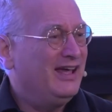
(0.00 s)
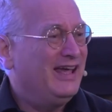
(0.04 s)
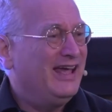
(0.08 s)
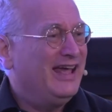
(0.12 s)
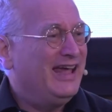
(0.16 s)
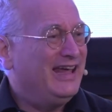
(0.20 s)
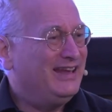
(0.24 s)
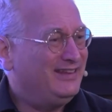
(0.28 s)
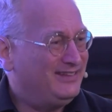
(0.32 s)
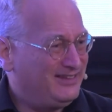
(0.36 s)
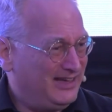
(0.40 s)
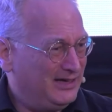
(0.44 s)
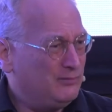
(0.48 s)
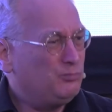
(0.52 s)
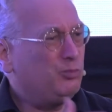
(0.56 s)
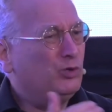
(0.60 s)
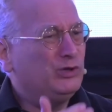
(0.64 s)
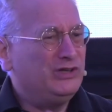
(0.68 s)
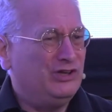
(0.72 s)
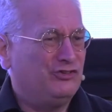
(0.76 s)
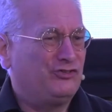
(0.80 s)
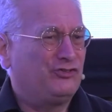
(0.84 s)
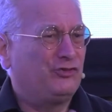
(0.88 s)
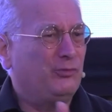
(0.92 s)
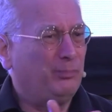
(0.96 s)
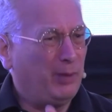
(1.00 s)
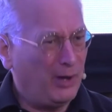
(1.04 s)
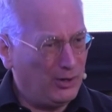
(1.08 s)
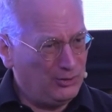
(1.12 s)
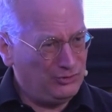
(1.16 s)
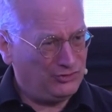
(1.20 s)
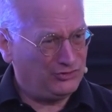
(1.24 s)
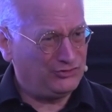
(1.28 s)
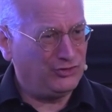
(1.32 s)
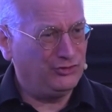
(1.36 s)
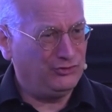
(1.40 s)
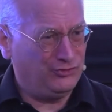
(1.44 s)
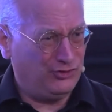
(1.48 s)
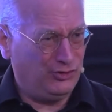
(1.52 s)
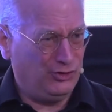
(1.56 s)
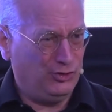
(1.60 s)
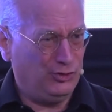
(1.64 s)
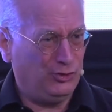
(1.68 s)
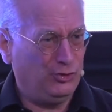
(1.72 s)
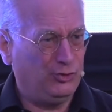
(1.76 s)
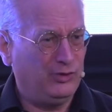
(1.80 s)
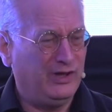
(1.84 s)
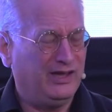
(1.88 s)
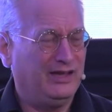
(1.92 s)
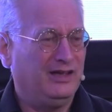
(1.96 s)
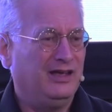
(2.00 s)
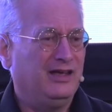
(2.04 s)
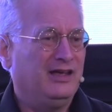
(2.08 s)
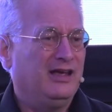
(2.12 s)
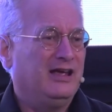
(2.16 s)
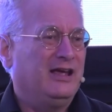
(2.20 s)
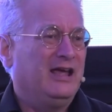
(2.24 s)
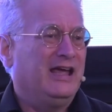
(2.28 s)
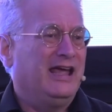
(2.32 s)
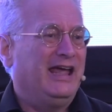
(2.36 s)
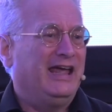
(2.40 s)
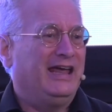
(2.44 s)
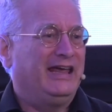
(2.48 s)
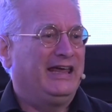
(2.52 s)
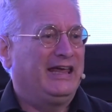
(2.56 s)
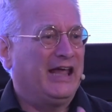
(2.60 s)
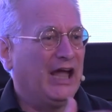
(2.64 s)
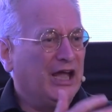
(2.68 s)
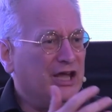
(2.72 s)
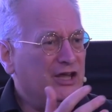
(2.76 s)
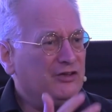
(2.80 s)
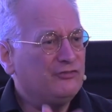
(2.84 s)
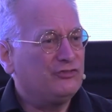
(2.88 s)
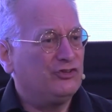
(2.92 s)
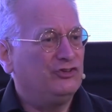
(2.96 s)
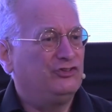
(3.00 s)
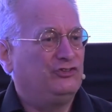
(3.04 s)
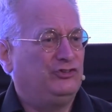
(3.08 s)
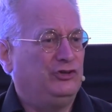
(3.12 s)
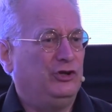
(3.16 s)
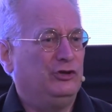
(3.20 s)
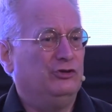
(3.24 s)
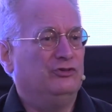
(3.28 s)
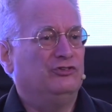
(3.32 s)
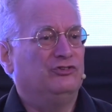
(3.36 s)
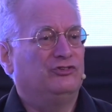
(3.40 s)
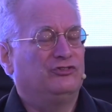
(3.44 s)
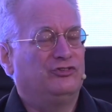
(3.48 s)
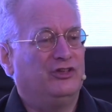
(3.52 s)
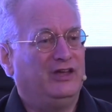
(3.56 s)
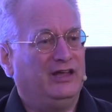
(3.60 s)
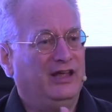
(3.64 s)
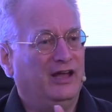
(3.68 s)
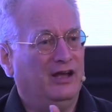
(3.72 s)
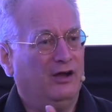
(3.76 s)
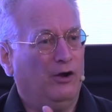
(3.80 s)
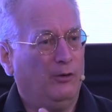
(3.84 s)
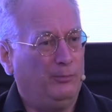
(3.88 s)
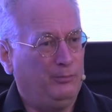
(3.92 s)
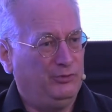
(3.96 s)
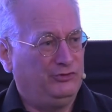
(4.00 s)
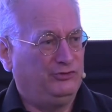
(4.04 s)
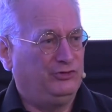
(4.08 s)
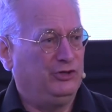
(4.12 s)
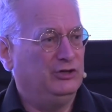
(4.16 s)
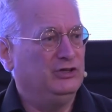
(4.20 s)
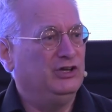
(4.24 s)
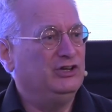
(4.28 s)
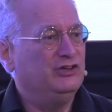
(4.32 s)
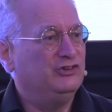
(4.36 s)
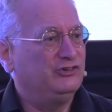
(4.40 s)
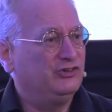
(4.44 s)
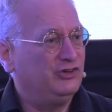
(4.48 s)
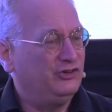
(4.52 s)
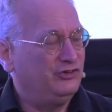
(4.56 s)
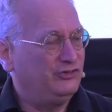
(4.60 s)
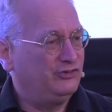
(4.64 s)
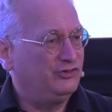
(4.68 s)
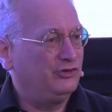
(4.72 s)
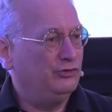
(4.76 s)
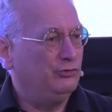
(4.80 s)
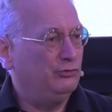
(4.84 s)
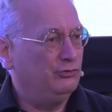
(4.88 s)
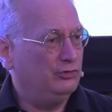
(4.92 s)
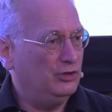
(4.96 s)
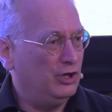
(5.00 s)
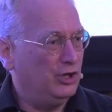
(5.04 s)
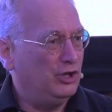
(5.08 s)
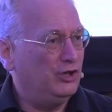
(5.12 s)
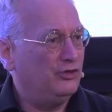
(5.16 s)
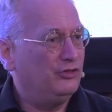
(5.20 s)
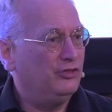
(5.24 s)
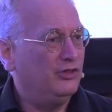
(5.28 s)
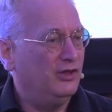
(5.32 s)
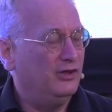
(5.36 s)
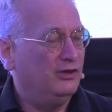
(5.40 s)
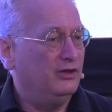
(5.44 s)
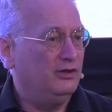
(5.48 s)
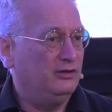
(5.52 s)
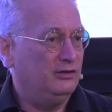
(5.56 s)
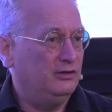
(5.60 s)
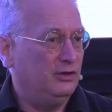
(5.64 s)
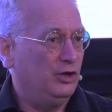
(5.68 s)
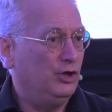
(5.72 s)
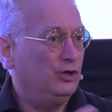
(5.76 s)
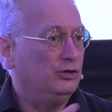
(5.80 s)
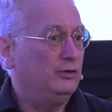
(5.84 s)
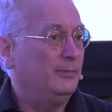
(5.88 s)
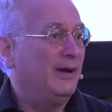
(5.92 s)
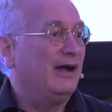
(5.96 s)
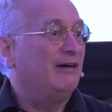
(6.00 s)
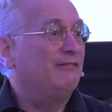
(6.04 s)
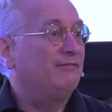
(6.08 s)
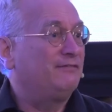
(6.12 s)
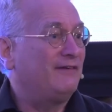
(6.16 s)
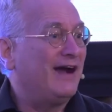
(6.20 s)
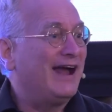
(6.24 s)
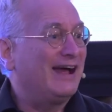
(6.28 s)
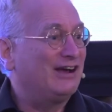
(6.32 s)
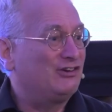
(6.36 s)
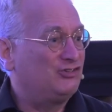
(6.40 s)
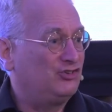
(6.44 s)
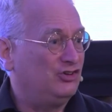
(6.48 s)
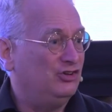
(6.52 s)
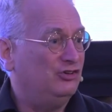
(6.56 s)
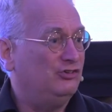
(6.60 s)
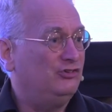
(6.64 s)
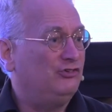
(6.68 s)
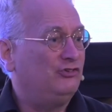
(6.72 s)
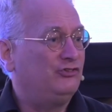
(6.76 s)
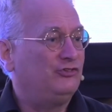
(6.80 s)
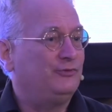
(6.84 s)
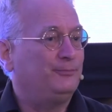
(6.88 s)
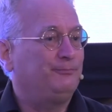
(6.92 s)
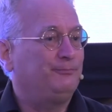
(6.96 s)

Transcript: It did what it's supposed to do. It gave the students the opportunity to learn about fractions.